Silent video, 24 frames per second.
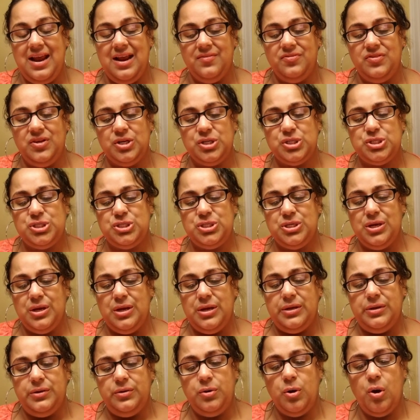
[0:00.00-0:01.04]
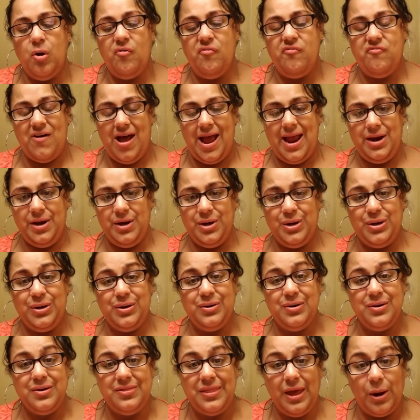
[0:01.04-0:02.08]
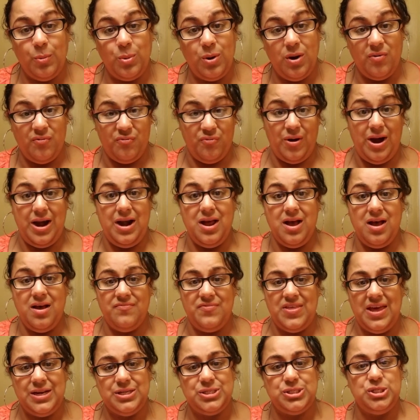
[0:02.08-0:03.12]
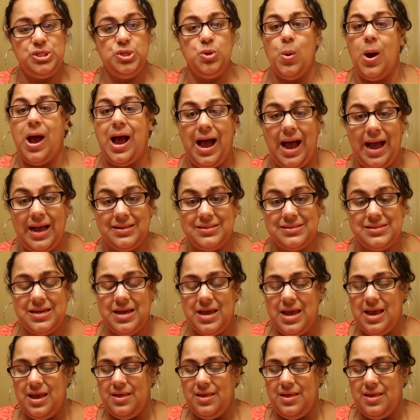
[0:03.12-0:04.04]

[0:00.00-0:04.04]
There's no fire that we're afraid of that is too hot.